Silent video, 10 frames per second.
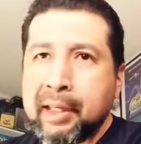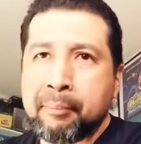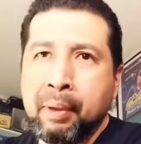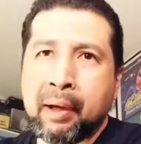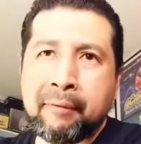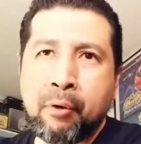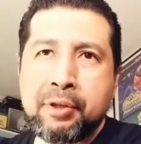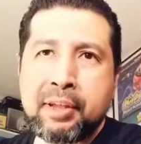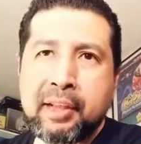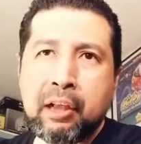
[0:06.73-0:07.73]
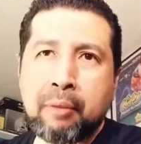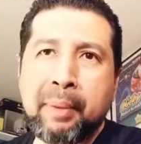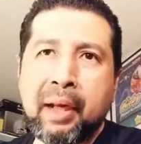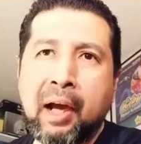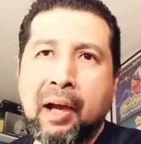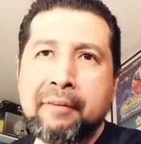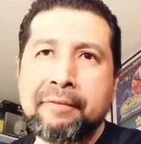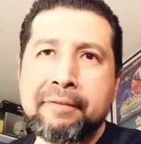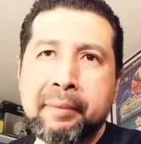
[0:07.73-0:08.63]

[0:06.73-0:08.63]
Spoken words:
My voice is a little bit off.